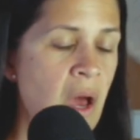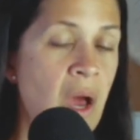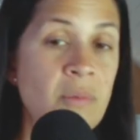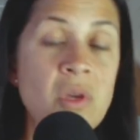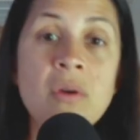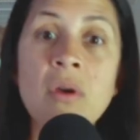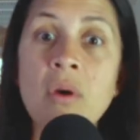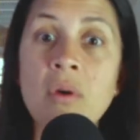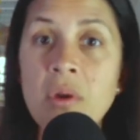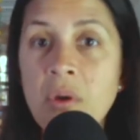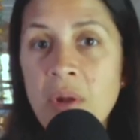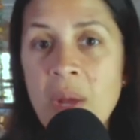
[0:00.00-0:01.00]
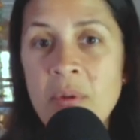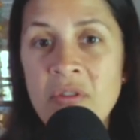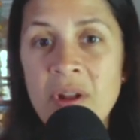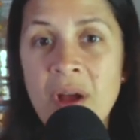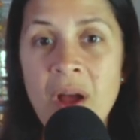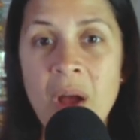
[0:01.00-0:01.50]
Um, you can go to go diaper
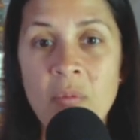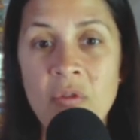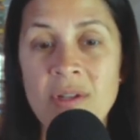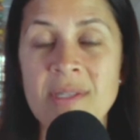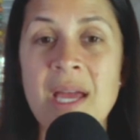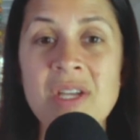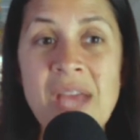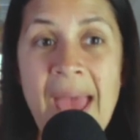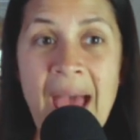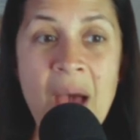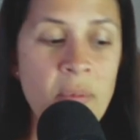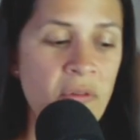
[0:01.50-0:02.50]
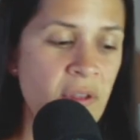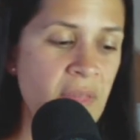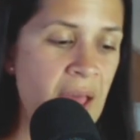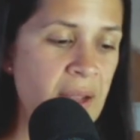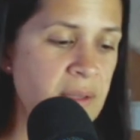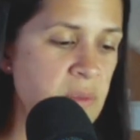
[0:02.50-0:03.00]
free dot com forward slash app for
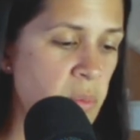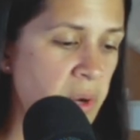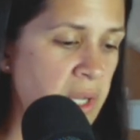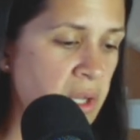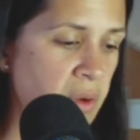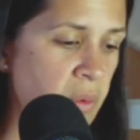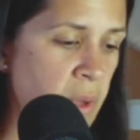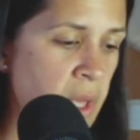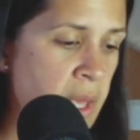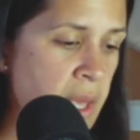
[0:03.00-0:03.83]
that, brand new.